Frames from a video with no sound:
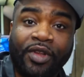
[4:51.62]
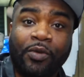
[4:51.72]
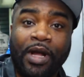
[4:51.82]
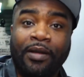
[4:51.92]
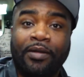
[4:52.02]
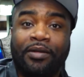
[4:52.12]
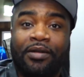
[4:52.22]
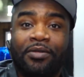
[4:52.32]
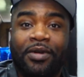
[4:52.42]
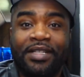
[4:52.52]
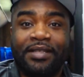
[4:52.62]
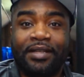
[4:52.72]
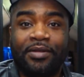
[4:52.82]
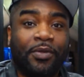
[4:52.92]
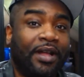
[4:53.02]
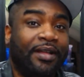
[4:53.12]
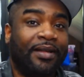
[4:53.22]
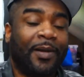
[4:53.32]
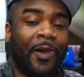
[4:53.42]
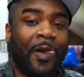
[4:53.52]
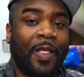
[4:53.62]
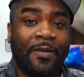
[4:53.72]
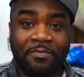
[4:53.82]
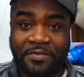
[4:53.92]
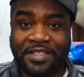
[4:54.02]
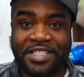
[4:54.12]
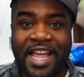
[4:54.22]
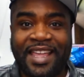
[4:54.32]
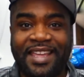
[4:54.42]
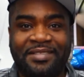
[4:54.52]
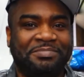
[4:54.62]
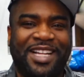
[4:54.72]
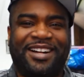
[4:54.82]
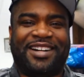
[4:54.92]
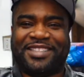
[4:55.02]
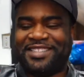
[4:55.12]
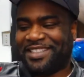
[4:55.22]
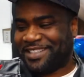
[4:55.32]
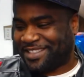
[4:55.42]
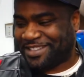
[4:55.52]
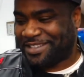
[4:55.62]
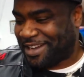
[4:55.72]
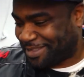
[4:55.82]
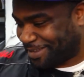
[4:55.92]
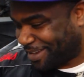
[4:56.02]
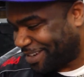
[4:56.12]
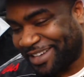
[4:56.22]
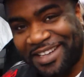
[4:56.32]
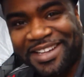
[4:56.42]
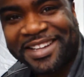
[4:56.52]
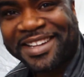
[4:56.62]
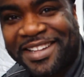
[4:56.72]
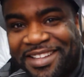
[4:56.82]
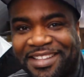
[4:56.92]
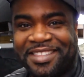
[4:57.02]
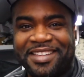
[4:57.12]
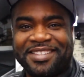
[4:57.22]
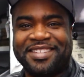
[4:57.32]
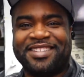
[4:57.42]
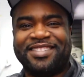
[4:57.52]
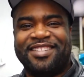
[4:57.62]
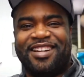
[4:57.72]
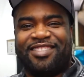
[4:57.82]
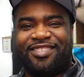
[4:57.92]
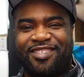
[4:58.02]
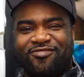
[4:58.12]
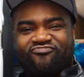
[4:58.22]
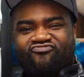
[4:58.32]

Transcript: What? What is it? What? Jacket? Ah, this is nothing. This is nothing.